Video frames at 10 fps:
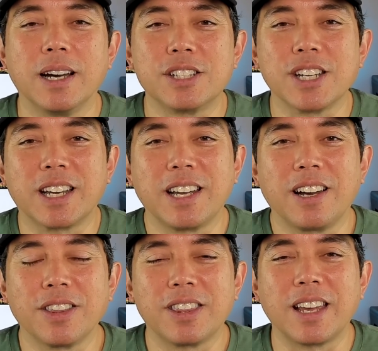Uh, check it
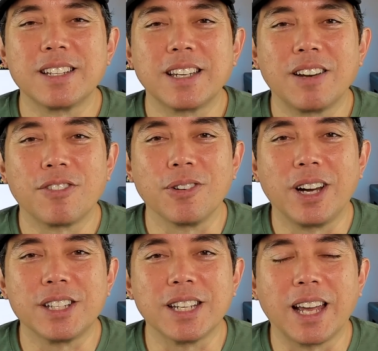out. Thanks again for
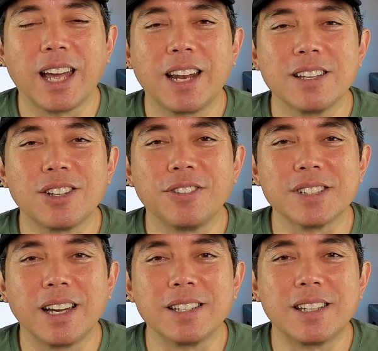watching. And as
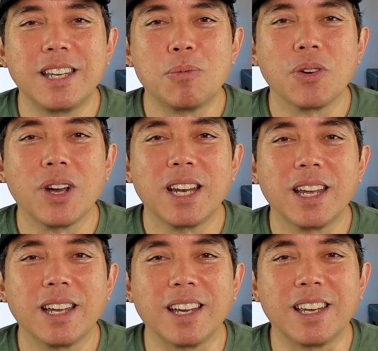always, guys, keep
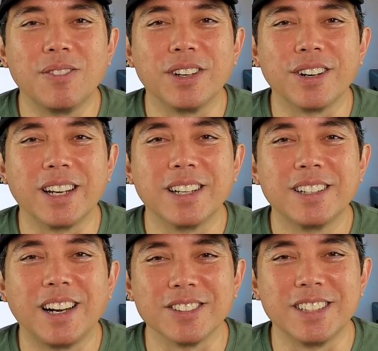creating and keep learning.
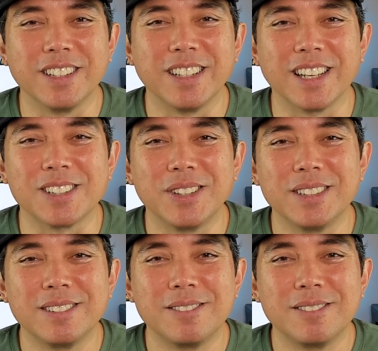I'll see you on the next one.